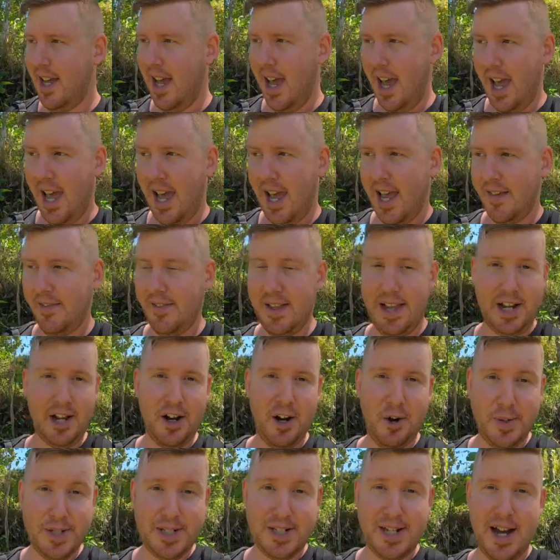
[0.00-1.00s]
And like
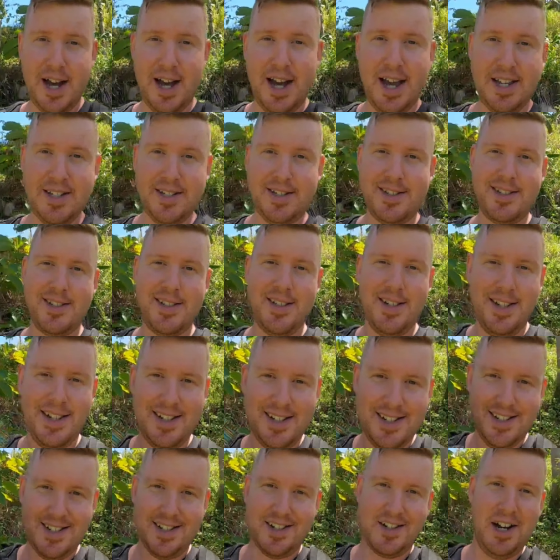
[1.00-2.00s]
always, guys,
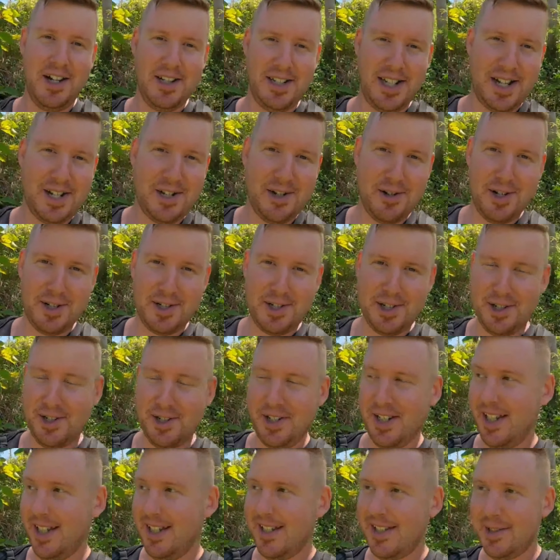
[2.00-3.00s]
contact your
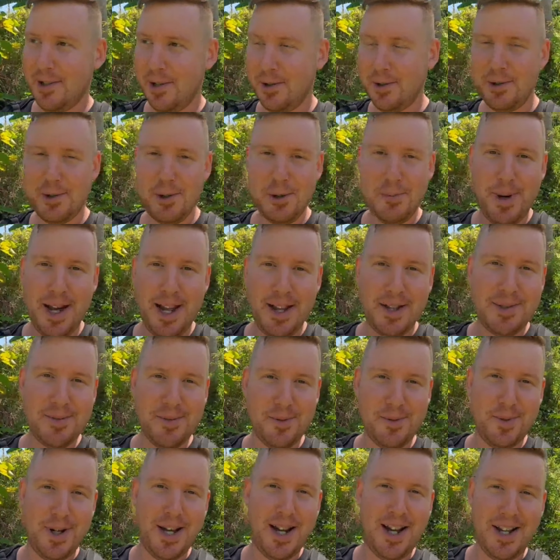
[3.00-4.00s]
attorney. Don't go by
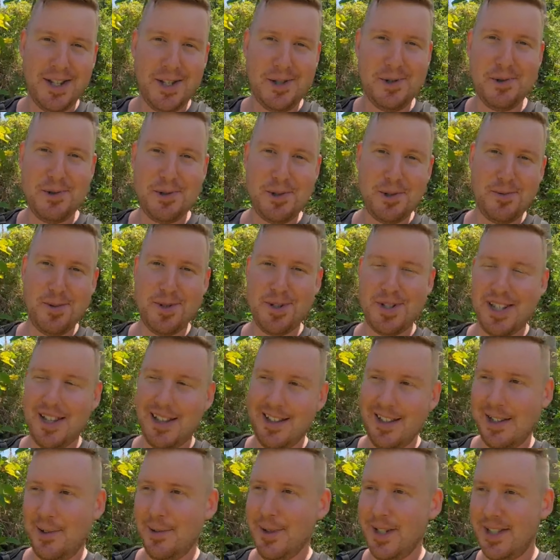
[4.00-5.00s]
what a YouTuber is
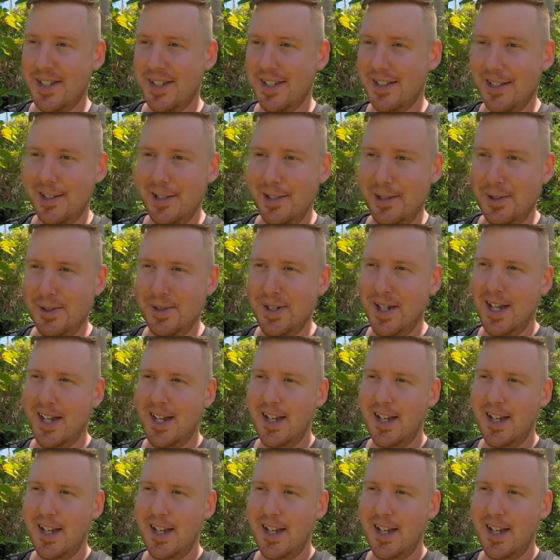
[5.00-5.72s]
telling you what to do.